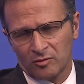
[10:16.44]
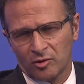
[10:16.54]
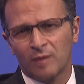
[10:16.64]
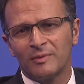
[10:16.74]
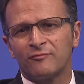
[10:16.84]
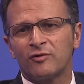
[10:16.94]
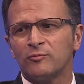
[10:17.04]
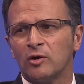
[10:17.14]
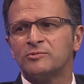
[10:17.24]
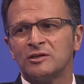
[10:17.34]
coming from
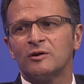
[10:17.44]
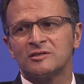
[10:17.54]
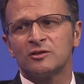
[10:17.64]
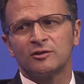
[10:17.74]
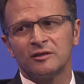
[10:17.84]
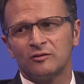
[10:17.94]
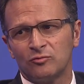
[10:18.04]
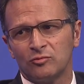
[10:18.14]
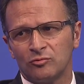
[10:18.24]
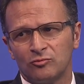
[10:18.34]
the OPTIDUAL study,
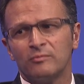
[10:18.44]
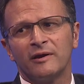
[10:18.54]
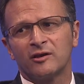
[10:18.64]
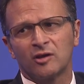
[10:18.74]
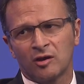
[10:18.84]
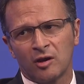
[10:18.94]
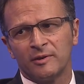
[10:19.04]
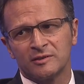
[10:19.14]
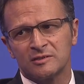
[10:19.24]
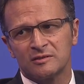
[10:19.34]
to make
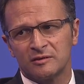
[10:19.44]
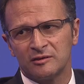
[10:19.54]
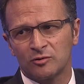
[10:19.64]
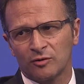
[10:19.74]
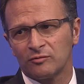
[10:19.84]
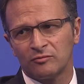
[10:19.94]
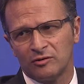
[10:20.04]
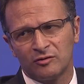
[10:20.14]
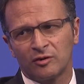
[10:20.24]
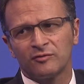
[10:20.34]
comments. It
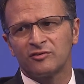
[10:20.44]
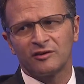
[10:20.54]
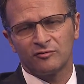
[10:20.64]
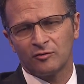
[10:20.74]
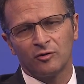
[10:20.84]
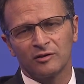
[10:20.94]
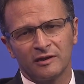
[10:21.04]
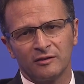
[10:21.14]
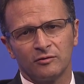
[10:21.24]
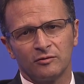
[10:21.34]
concerns
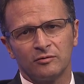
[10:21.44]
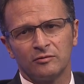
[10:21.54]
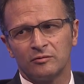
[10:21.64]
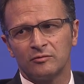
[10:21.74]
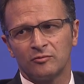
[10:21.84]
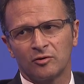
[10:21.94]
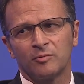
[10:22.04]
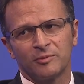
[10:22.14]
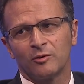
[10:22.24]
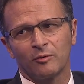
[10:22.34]
only the
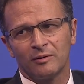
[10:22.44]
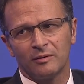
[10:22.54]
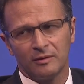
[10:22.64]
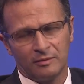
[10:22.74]
clopidogrel.